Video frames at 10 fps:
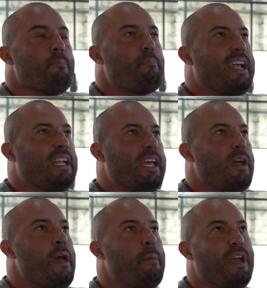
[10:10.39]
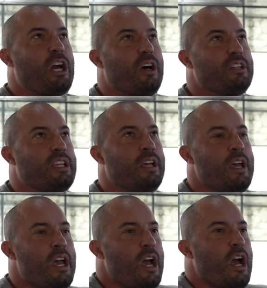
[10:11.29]
mainly because
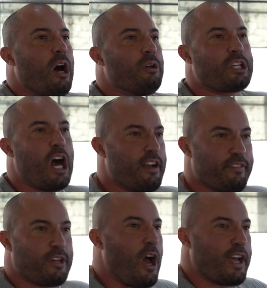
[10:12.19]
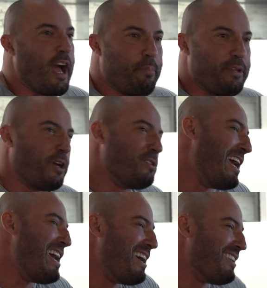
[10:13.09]
I was kind of going up in those
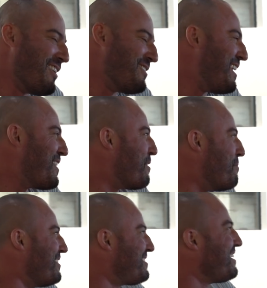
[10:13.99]
increments.